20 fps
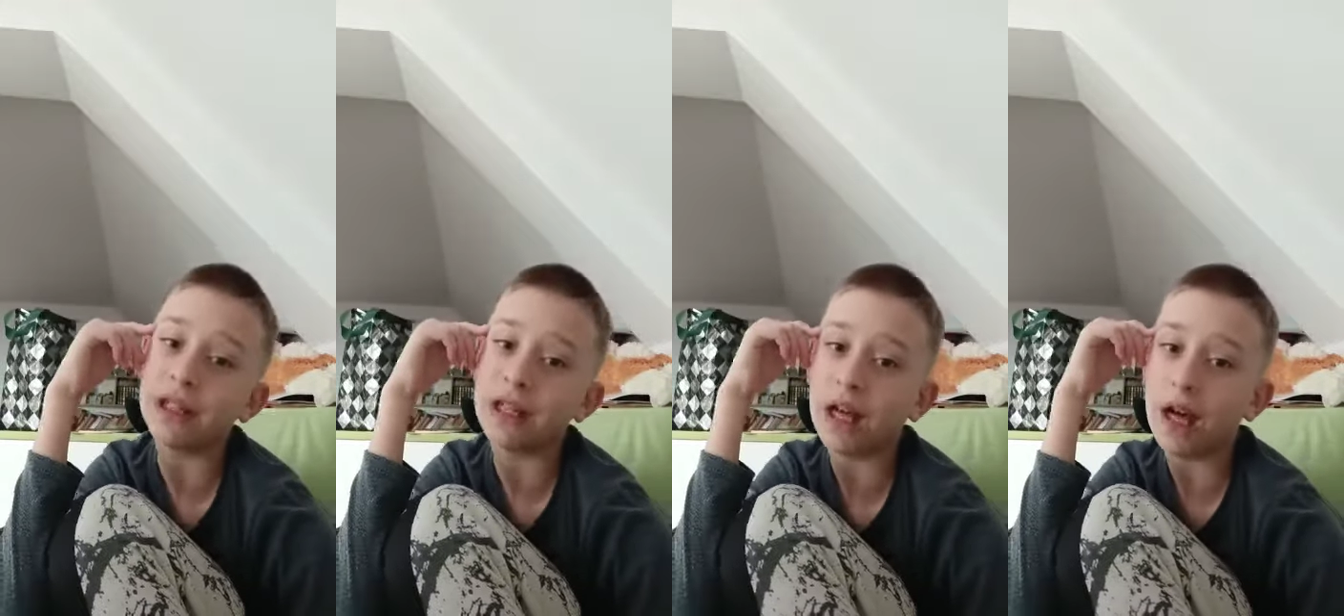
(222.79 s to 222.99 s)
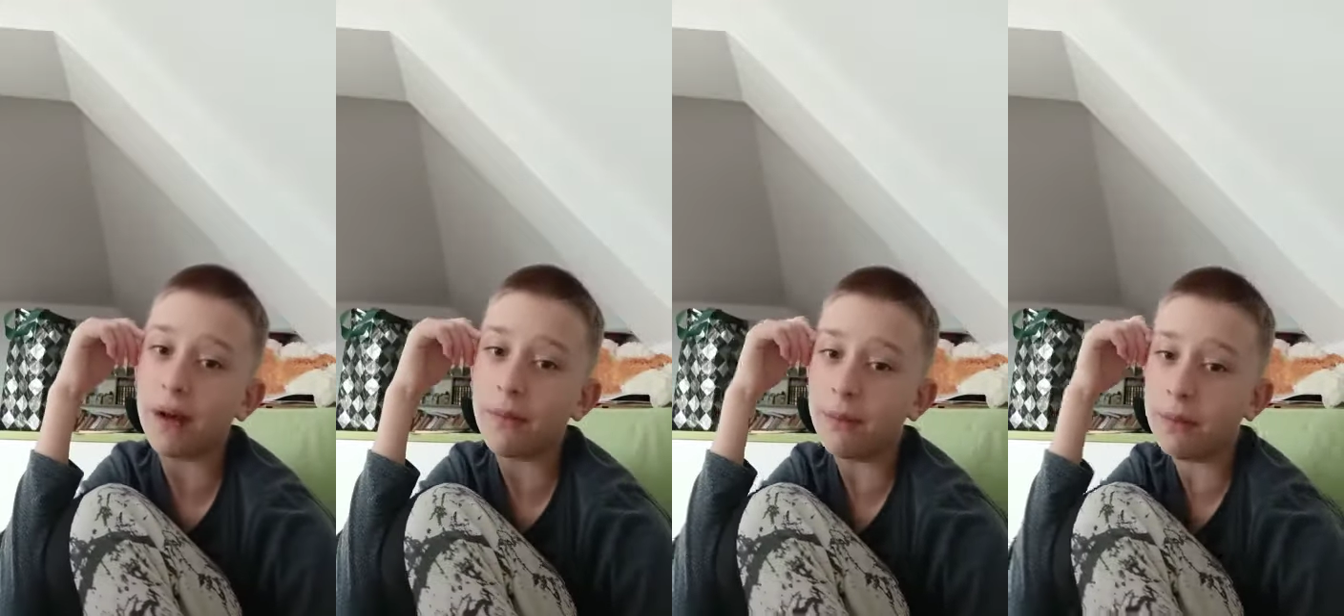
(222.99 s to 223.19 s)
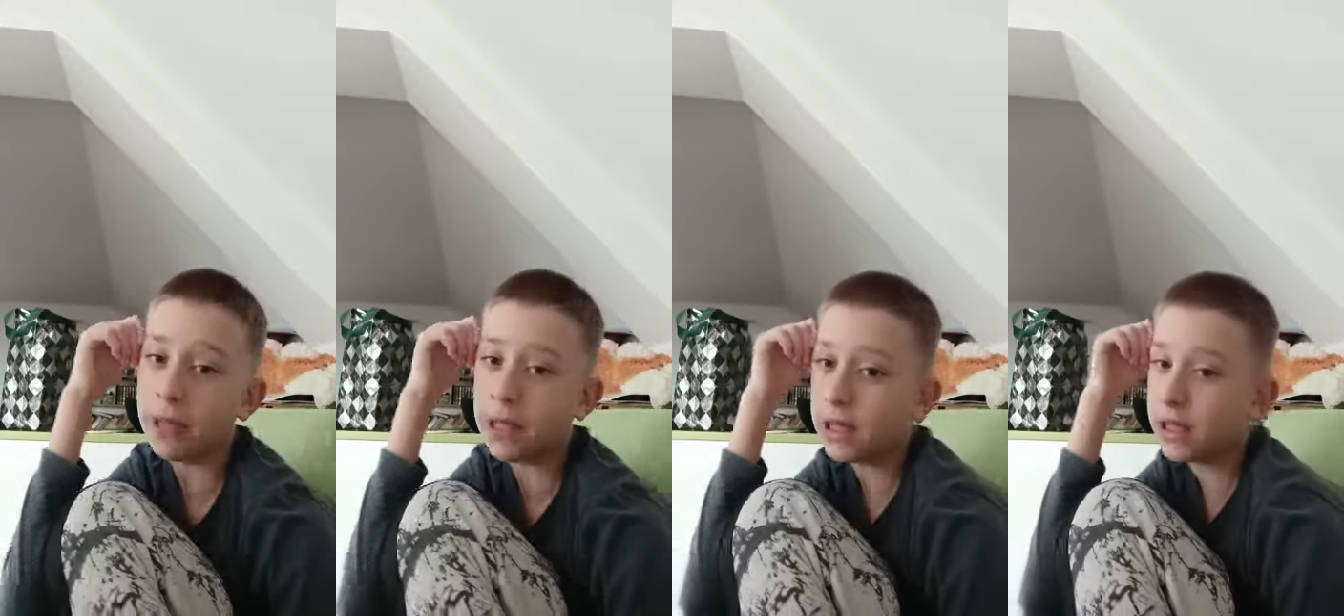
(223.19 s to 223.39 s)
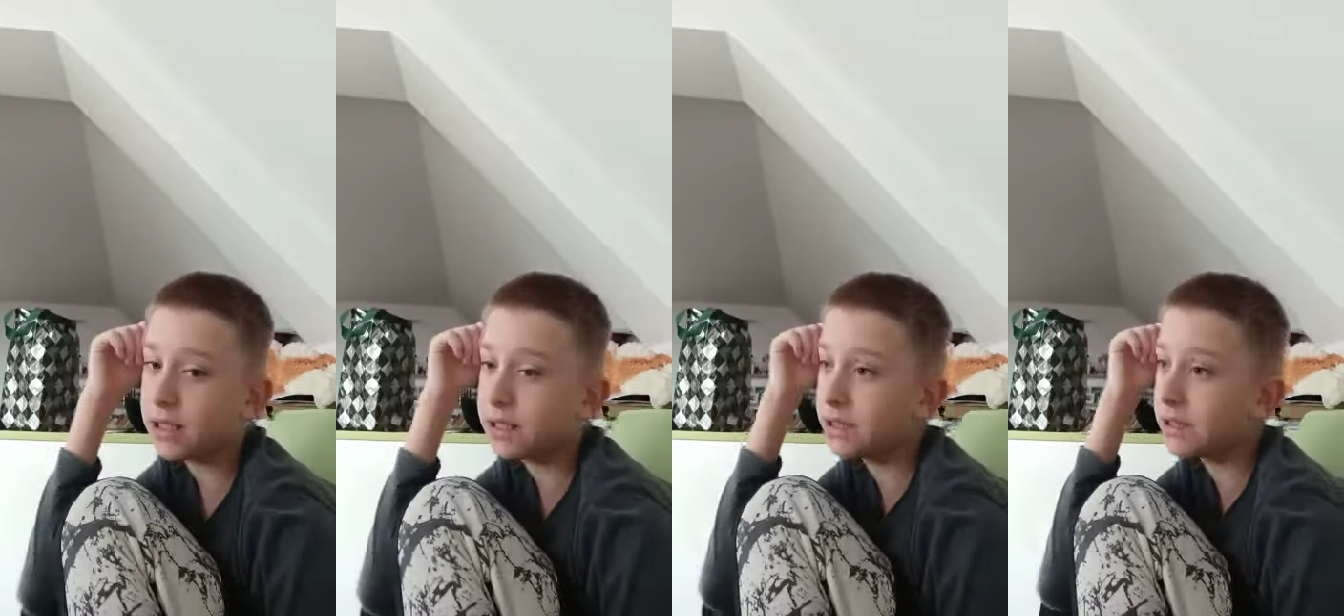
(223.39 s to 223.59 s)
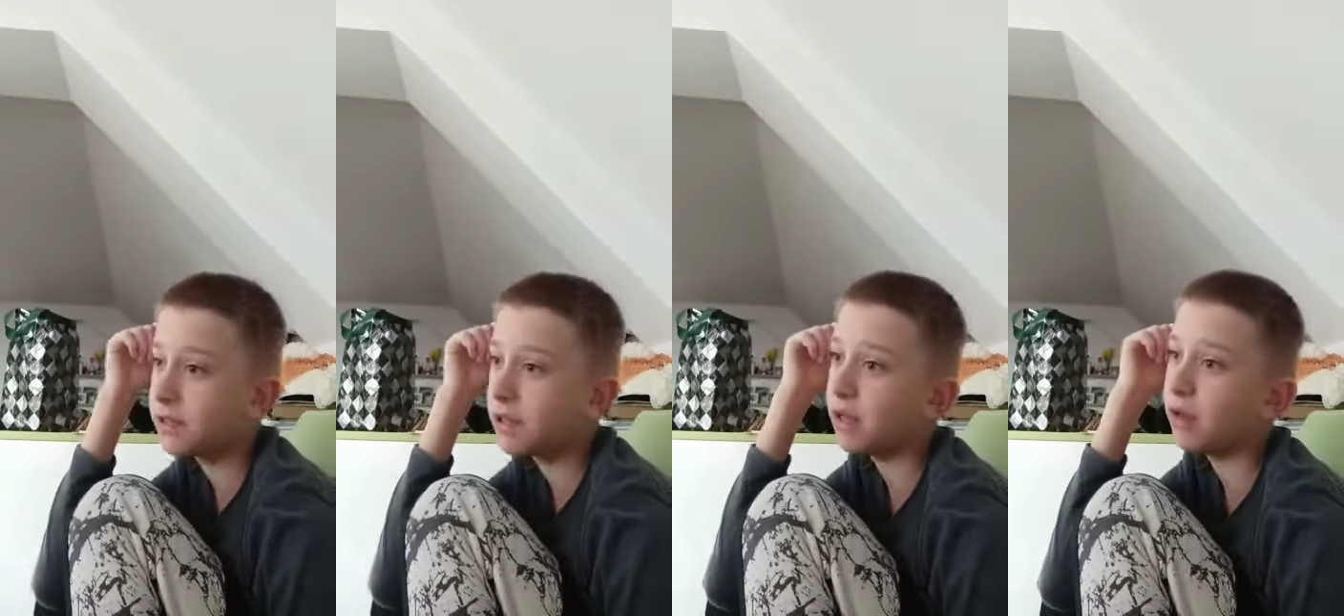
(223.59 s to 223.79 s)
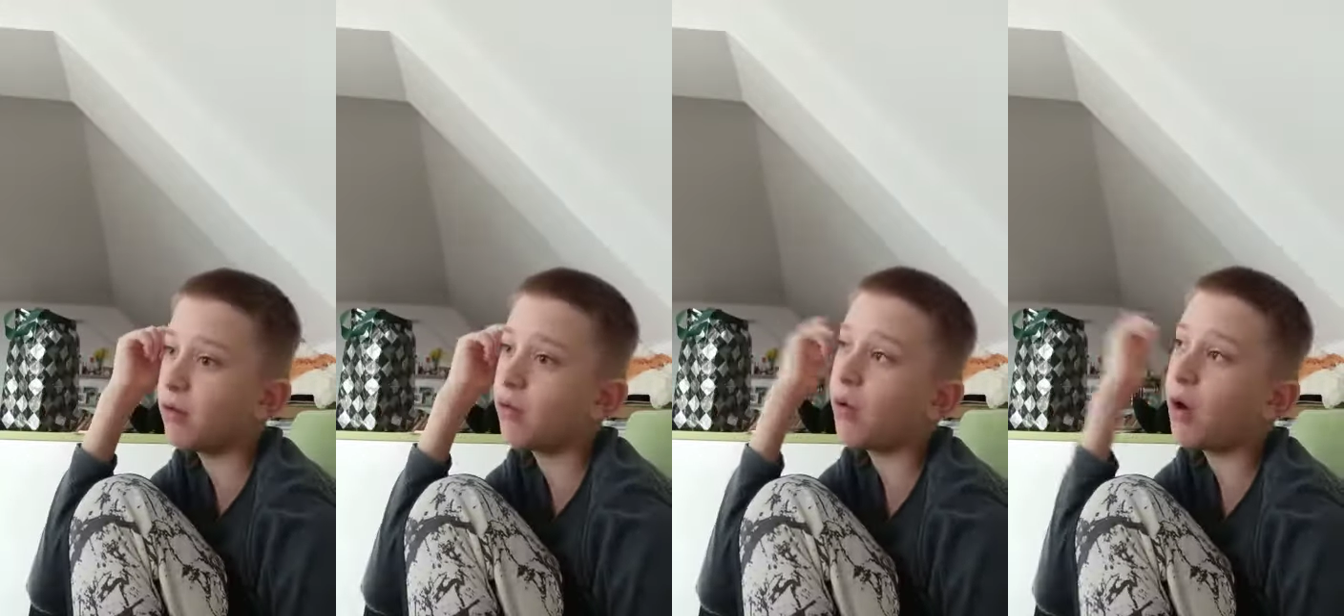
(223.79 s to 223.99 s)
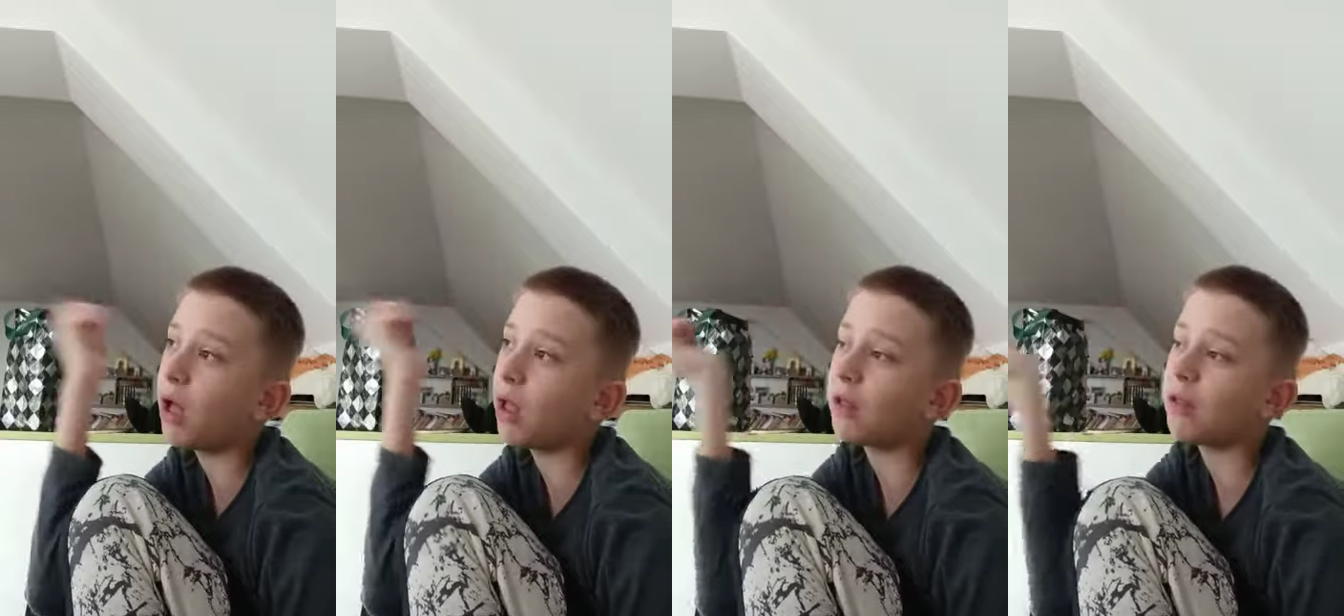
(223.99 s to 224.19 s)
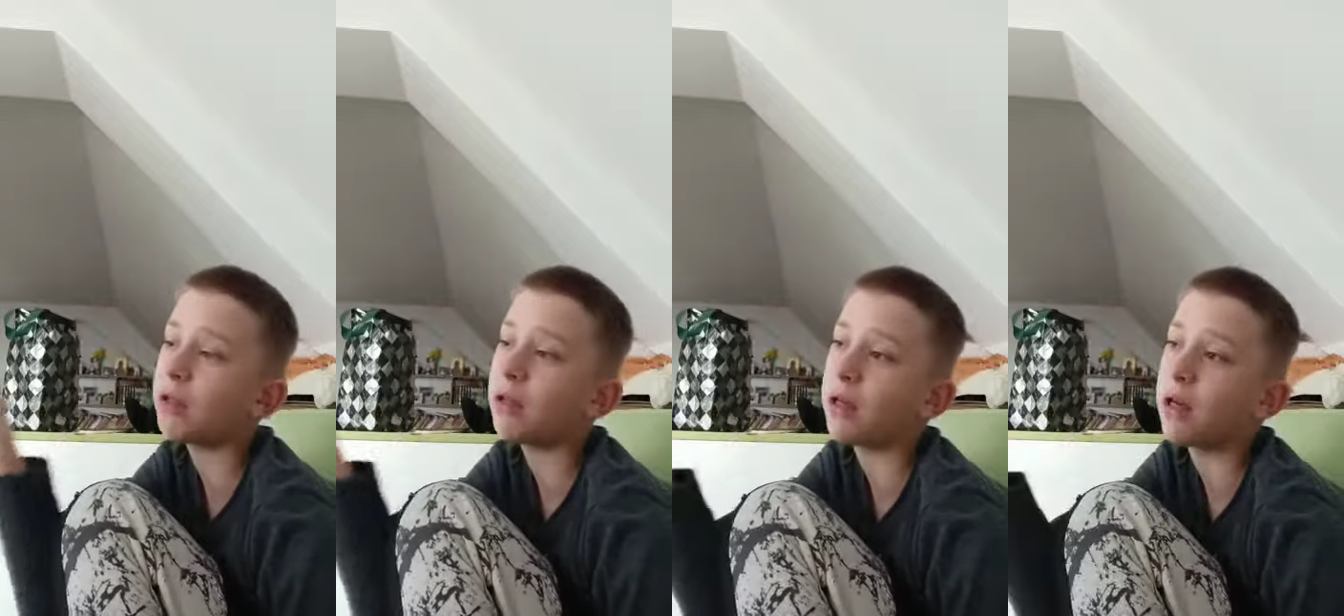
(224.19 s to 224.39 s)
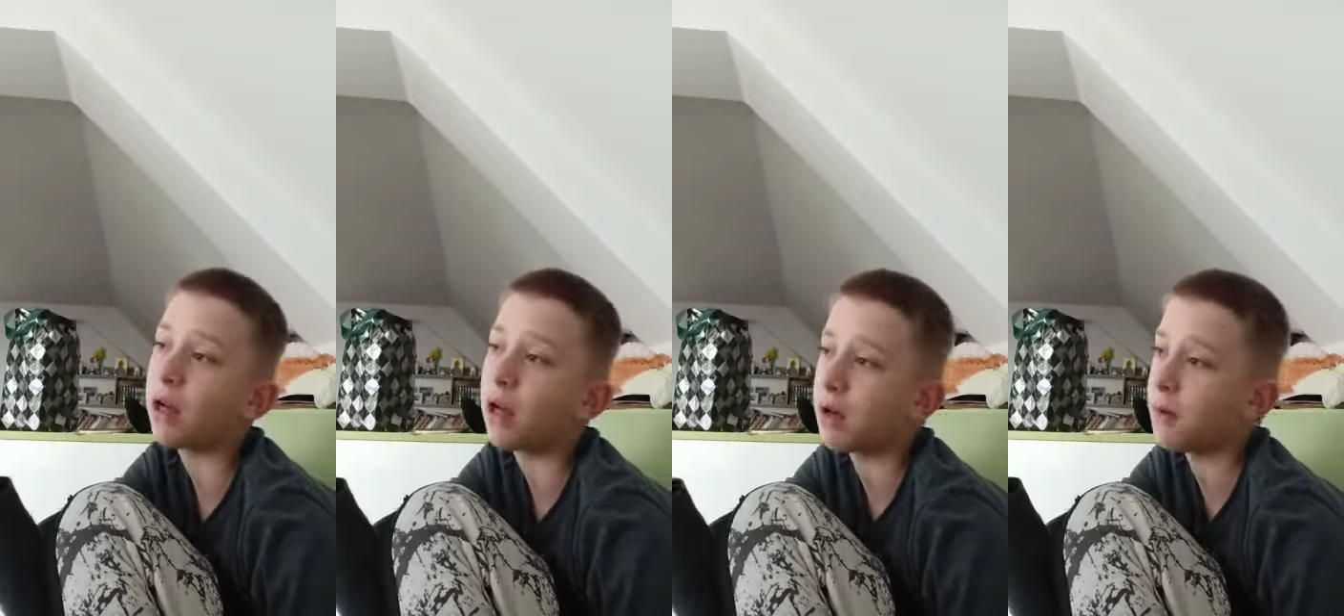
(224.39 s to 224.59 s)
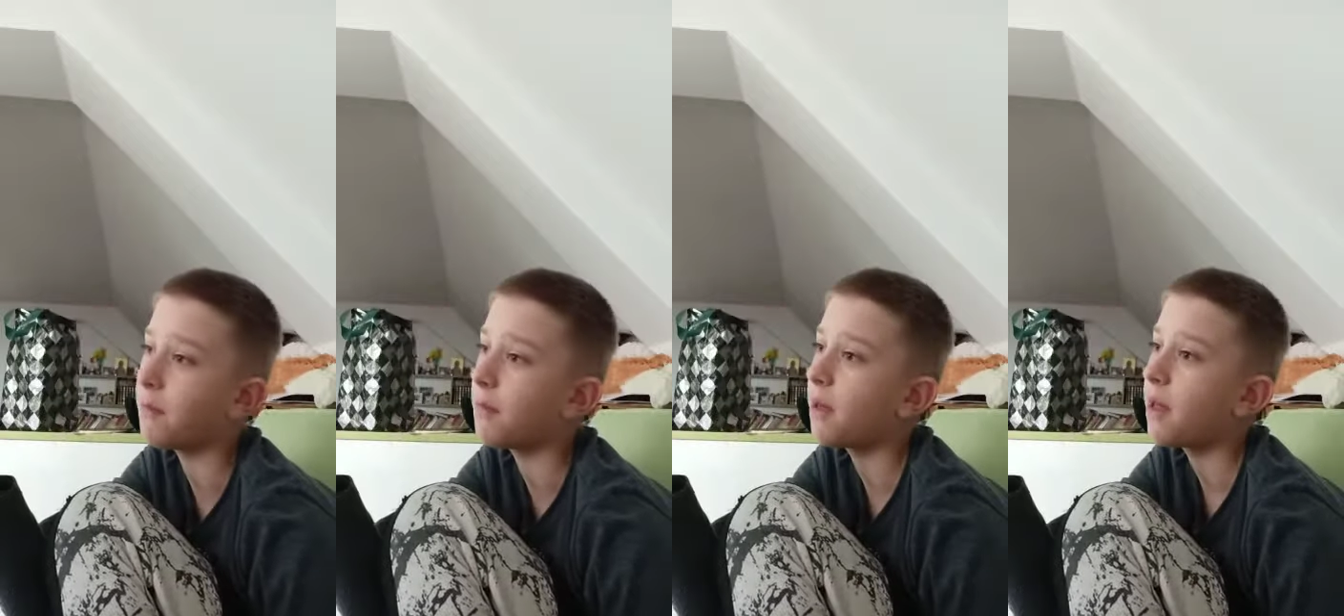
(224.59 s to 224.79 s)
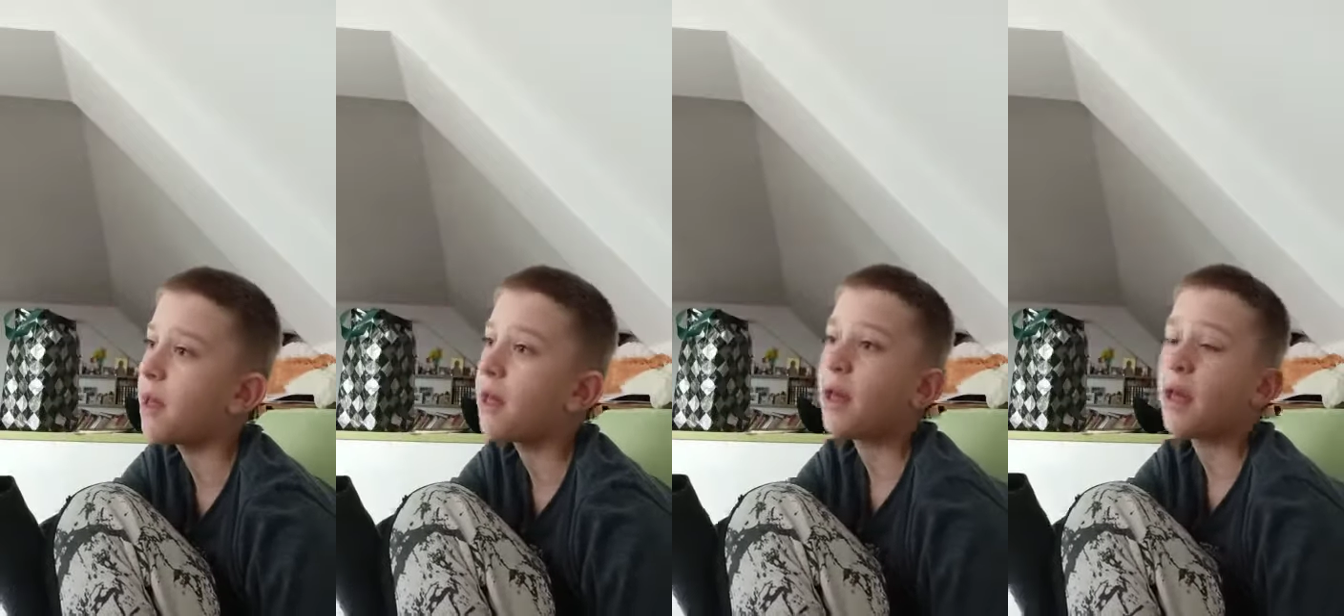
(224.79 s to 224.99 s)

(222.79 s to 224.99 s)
cup because they won the cup